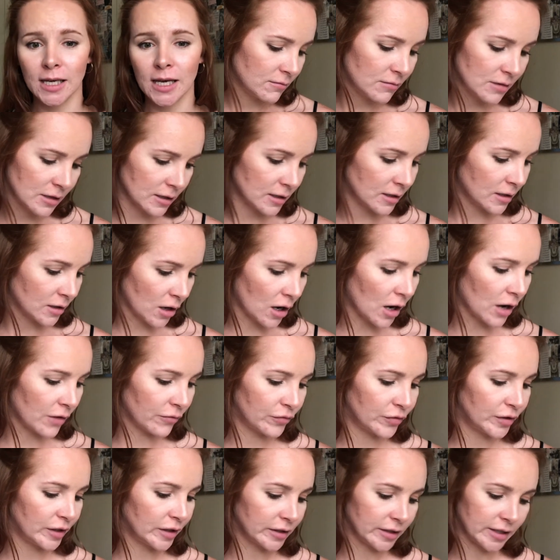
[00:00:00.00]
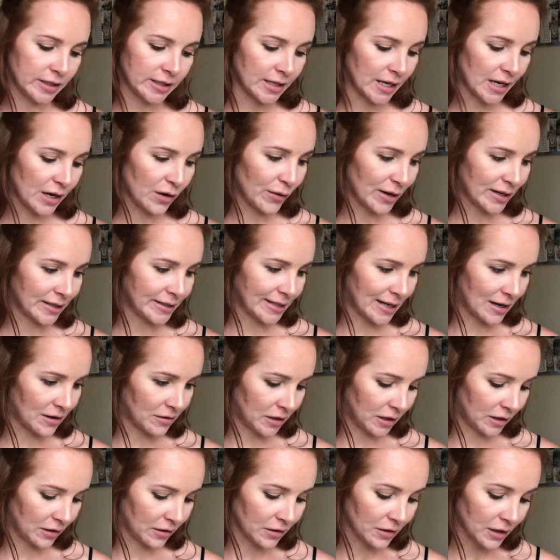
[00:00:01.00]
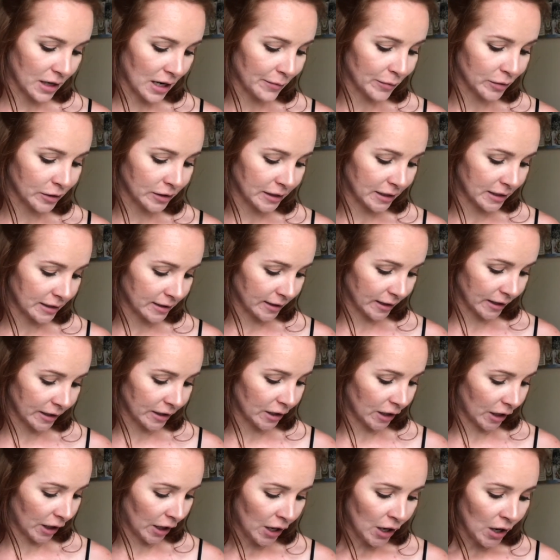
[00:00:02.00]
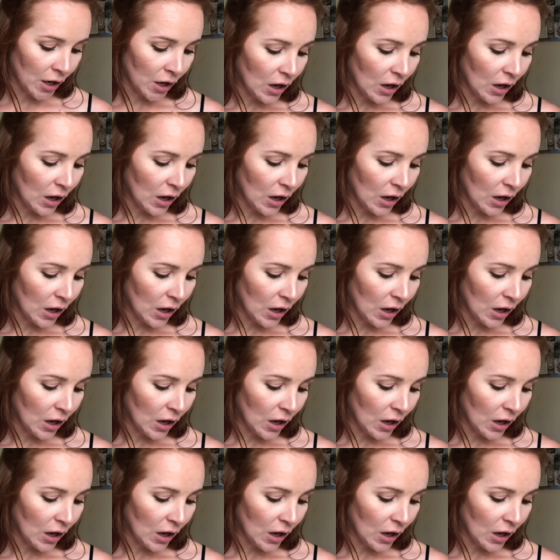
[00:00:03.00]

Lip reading: Just confidently say it went downhill a couple days later